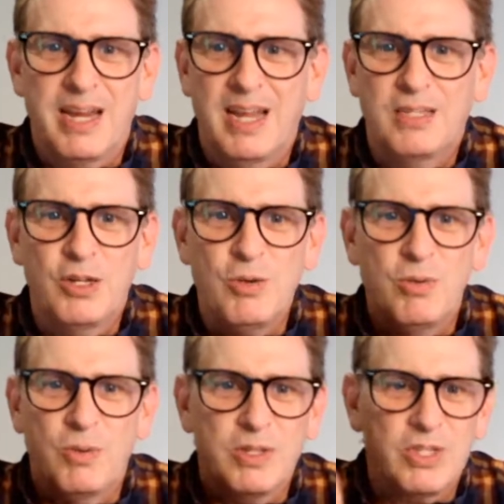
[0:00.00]

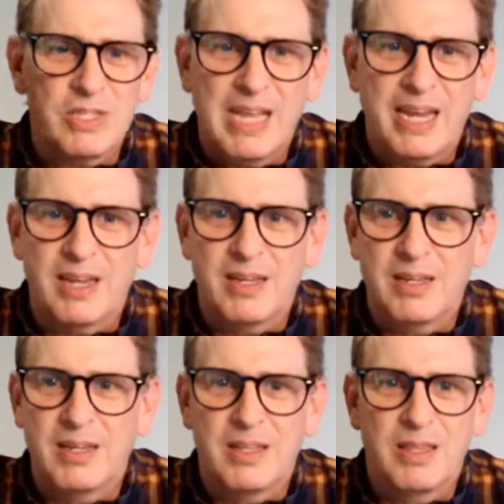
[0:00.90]
dude, we're just like
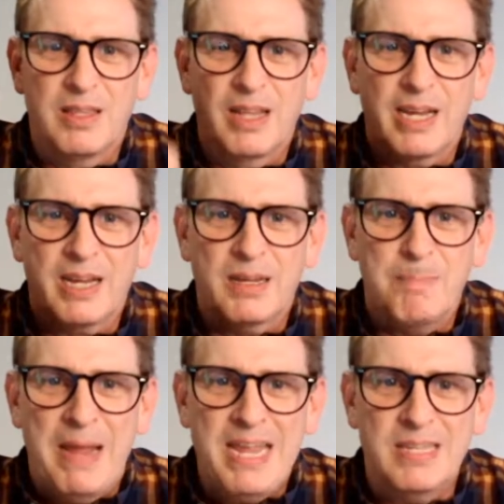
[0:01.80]
a
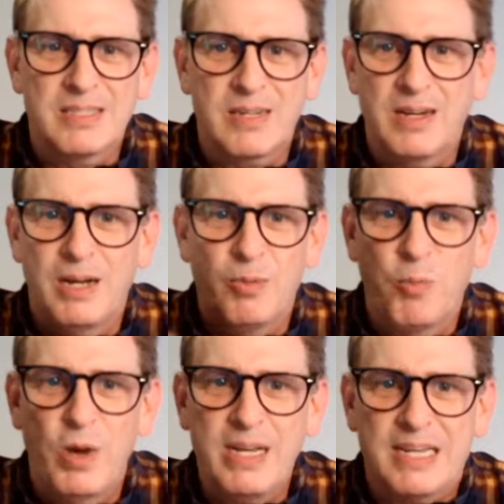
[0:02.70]
band starting out with
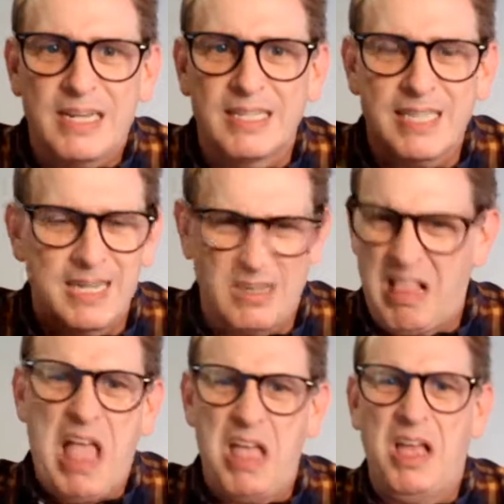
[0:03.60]
one cassette. He's like,
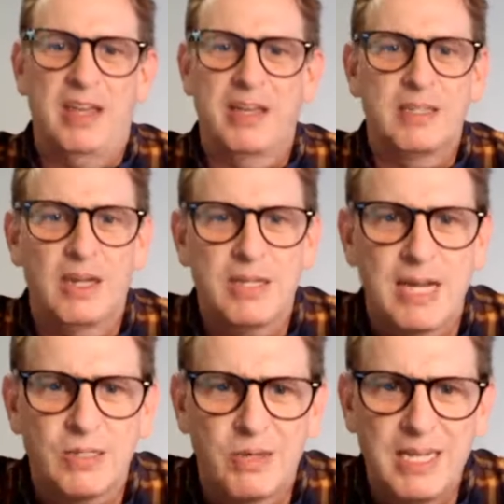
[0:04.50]

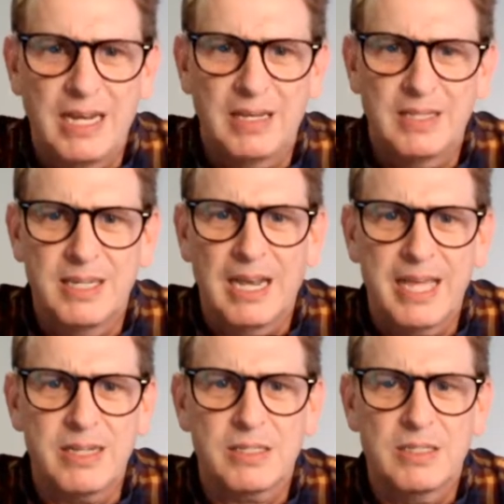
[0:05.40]
and so he didn't
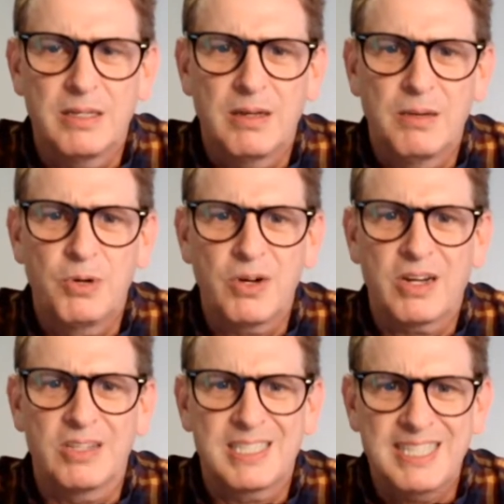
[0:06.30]
let us put our
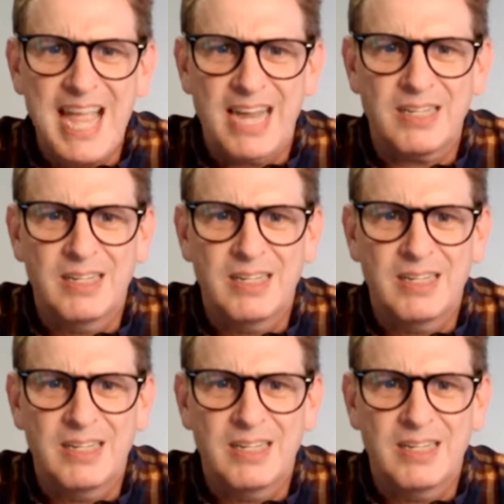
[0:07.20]
cassette